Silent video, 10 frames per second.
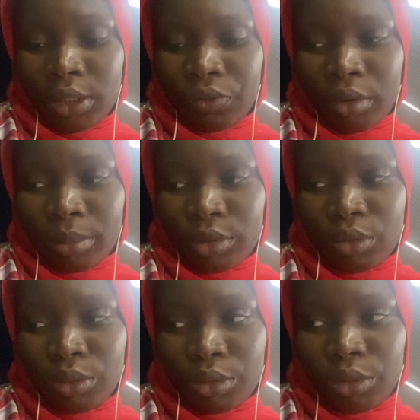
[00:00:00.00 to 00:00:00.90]
from
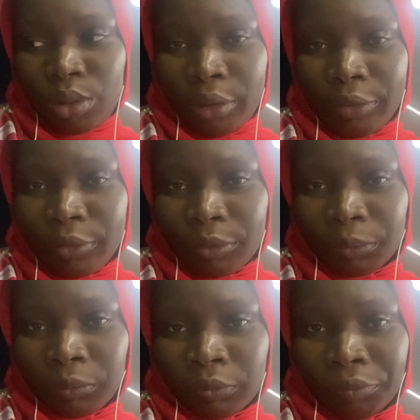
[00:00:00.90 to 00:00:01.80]
2 to
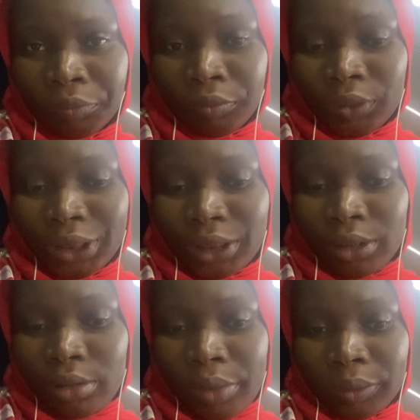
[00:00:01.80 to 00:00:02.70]

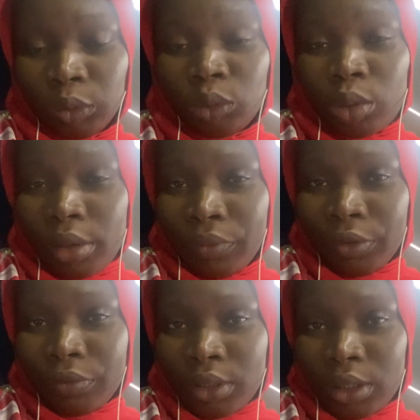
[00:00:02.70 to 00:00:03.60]

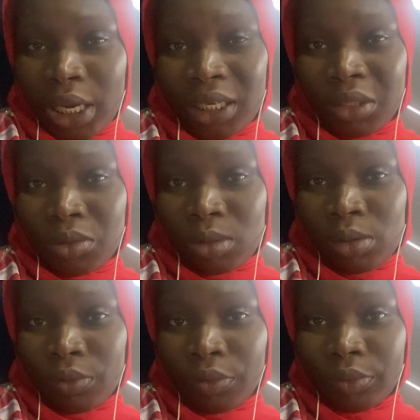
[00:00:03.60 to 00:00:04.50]
12:15, and it's
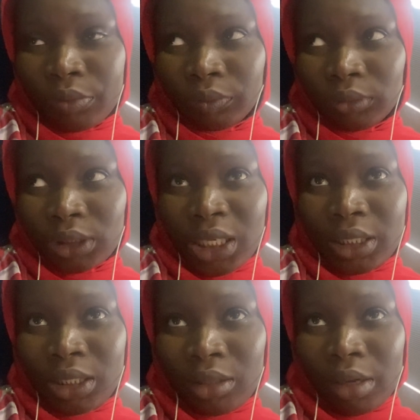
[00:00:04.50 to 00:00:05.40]

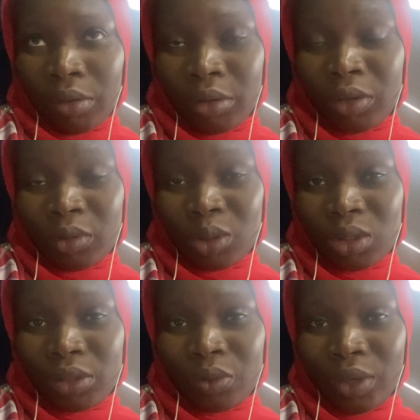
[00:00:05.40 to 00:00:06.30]
12:18 now, even
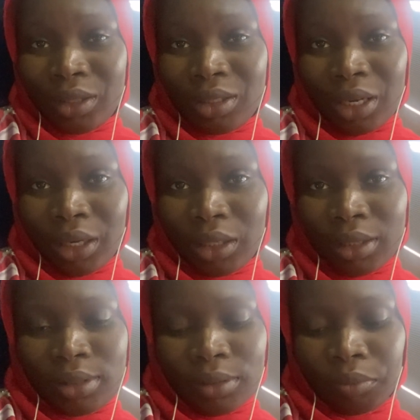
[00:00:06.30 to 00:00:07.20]
12:20, I
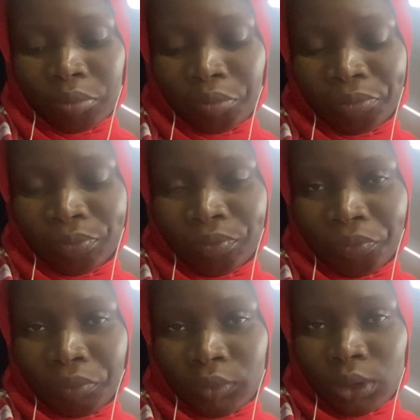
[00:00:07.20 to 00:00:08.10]
guess.
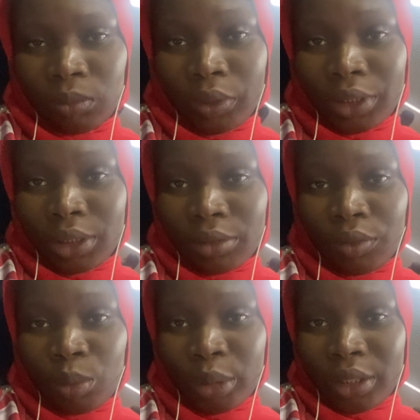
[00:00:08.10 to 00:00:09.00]
But
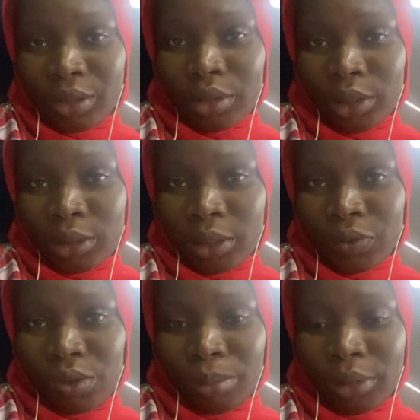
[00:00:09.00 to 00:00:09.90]
nobody is calling us
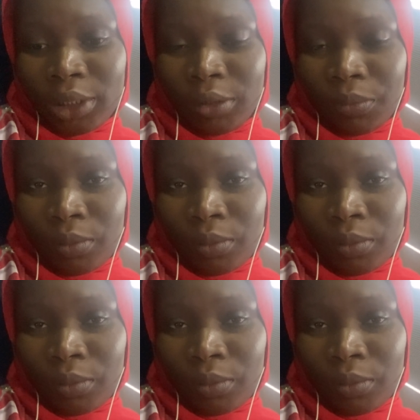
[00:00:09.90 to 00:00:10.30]
for boarding.